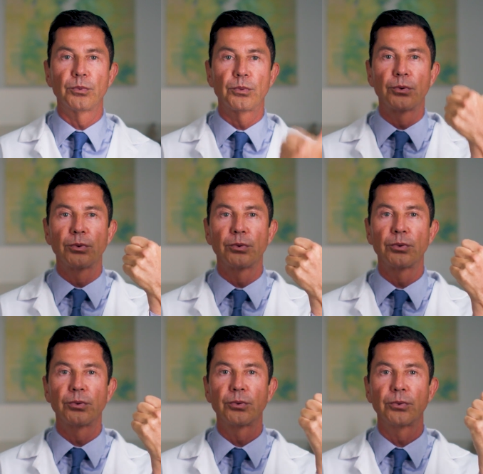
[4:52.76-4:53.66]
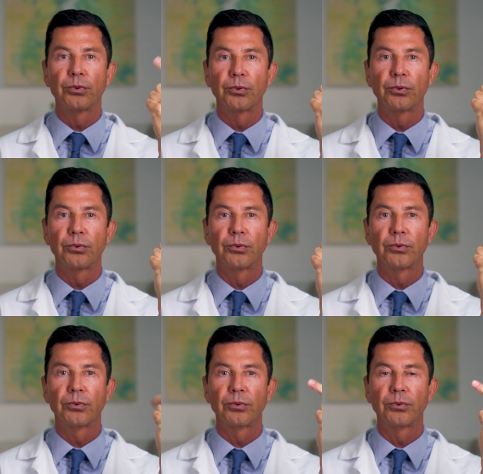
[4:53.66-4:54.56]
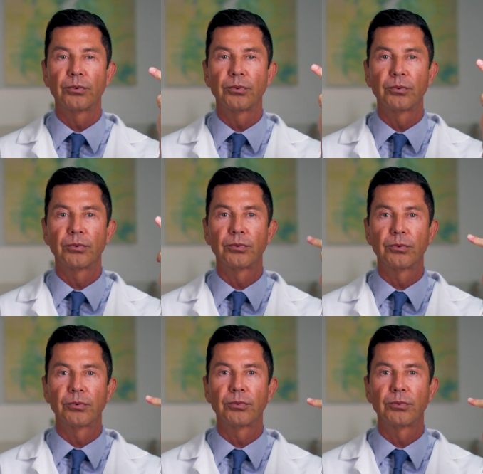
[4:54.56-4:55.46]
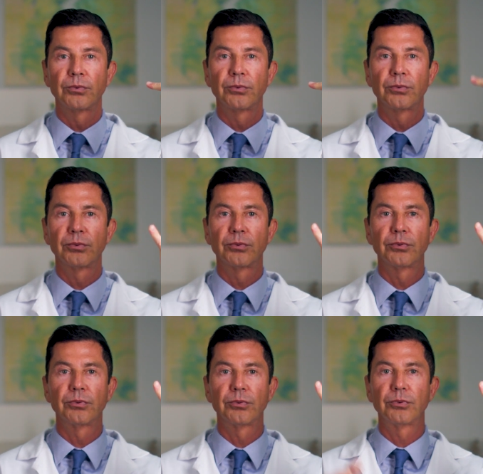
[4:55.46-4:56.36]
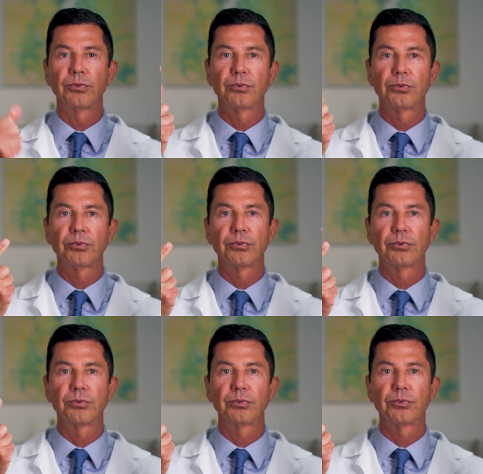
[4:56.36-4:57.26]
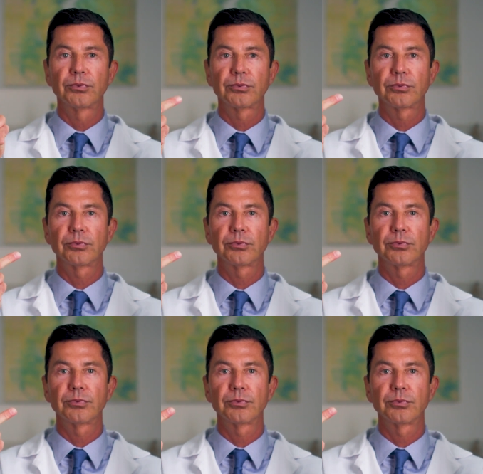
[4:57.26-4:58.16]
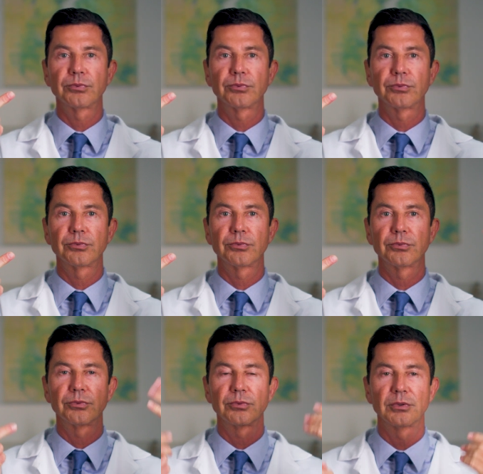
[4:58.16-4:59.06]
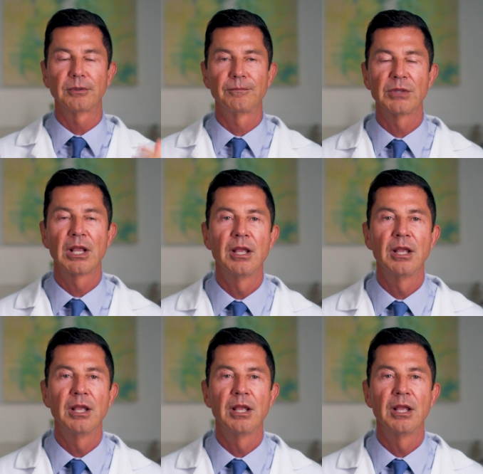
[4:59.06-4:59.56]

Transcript: [no speech]